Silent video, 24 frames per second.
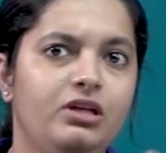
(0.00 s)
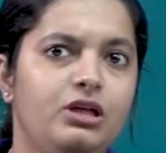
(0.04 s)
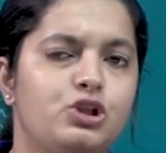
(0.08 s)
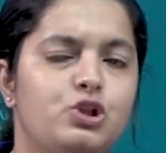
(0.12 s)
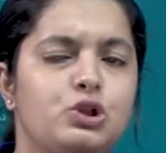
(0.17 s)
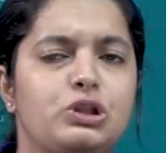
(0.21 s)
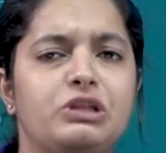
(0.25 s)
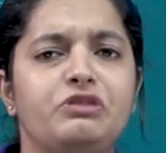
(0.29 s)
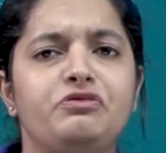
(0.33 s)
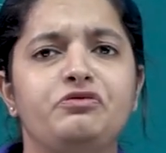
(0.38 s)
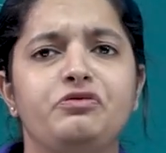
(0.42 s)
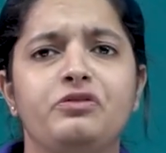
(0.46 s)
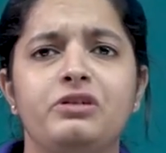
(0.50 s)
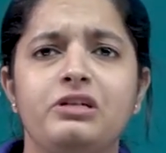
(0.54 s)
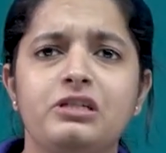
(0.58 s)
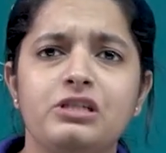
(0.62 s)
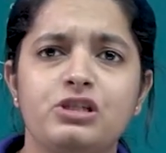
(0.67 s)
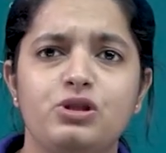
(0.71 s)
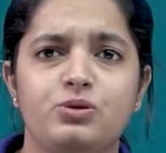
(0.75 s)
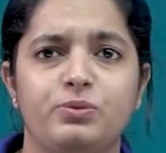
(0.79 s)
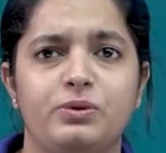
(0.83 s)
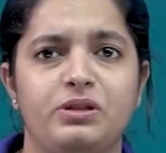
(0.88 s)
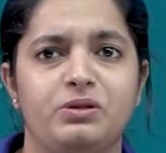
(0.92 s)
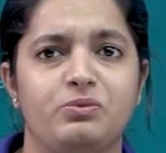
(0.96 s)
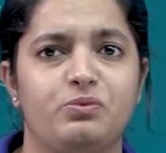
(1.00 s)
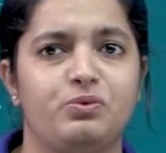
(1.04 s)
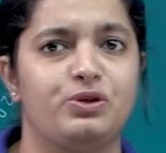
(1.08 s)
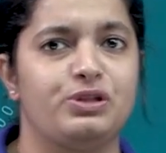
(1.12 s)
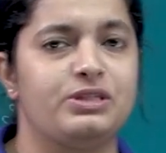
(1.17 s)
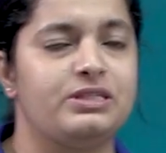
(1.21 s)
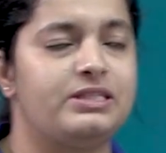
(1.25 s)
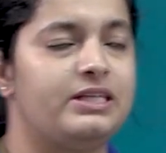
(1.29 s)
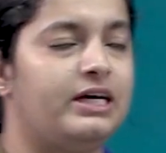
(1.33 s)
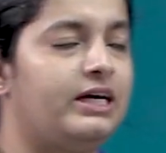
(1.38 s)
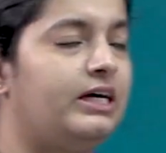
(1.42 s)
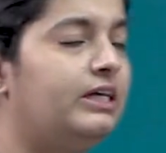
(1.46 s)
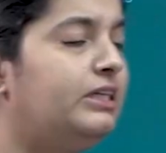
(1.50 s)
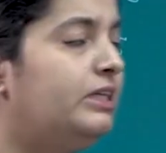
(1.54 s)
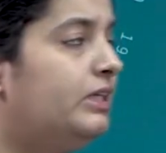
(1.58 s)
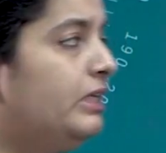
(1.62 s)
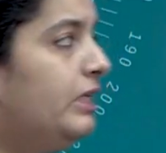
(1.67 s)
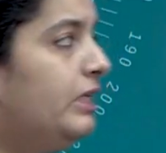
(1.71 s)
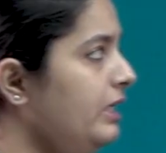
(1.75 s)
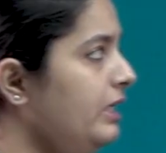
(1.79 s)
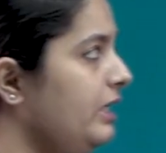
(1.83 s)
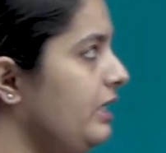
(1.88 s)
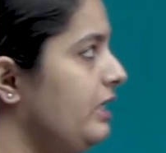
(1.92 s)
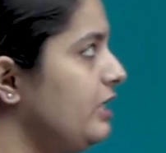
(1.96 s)
So the first one was that
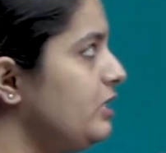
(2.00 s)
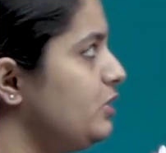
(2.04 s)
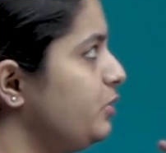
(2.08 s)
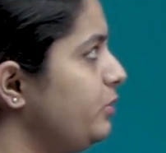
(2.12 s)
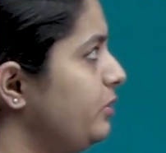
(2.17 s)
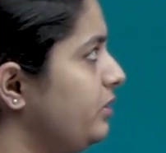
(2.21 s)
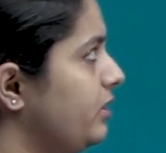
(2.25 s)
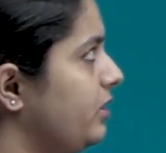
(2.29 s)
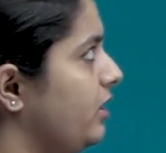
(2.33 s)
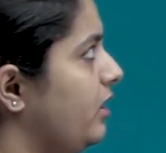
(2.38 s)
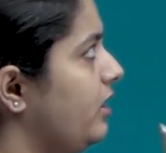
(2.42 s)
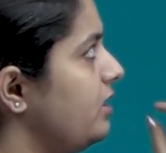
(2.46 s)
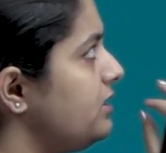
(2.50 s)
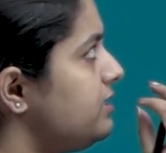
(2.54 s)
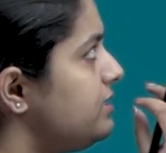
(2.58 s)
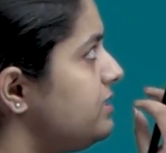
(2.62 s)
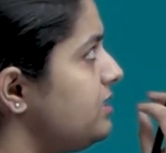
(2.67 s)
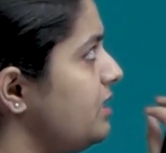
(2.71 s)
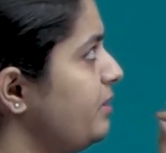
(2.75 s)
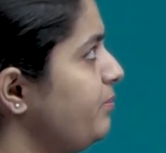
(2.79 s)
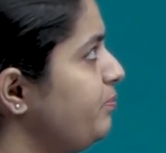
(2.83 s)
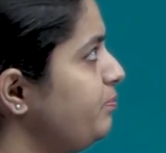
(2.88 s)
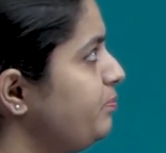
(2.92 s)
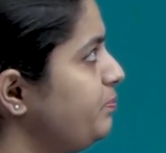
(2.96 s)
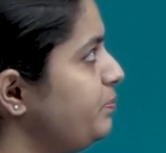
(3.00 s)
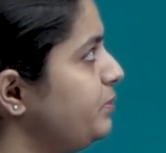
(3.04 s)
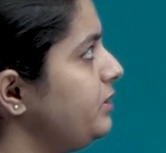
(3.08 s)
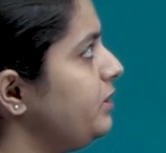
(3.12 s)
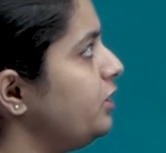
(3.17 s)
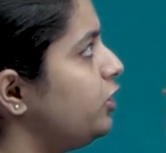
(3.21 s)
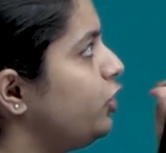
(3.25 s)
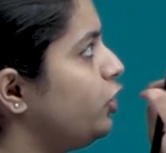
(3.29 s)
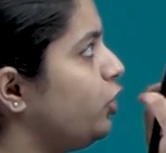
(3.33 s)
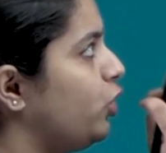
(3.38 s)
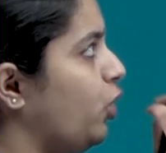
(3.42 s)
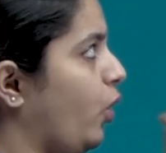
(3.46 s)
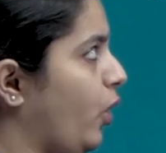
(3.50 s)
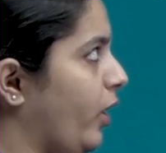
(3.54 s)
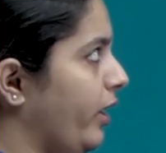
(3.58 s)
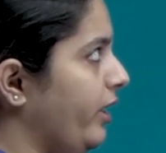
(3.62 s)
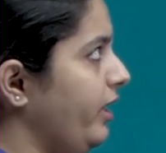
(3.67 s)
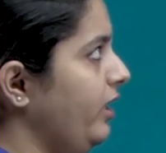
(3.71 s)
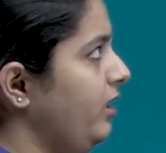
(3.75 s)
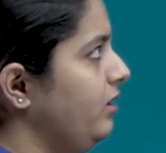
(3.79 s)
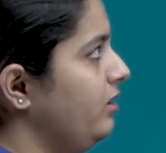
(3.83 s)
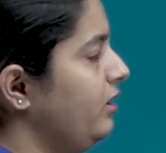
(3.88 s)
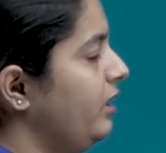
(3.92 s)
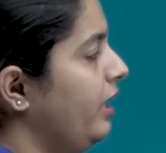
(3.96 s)
he took a simple
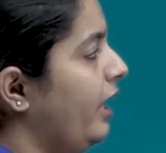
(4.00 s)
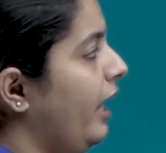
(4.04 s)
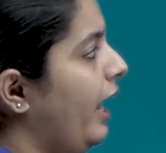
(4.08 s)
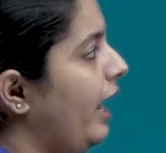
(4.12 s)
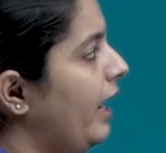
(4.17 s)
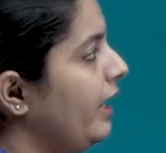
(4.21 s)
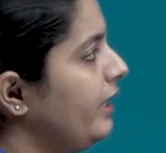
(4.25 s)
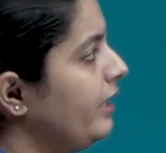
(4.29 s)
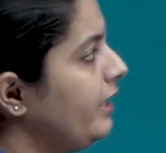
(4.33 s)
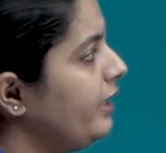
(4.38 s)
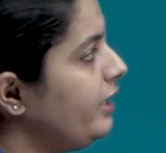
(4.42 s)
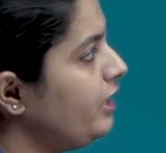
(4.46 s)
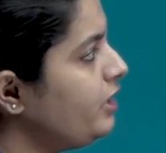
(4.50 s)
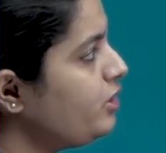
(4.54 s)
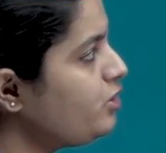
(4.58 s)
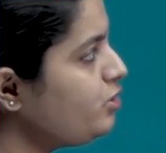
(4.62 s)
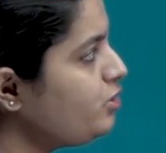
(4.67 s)
coil and he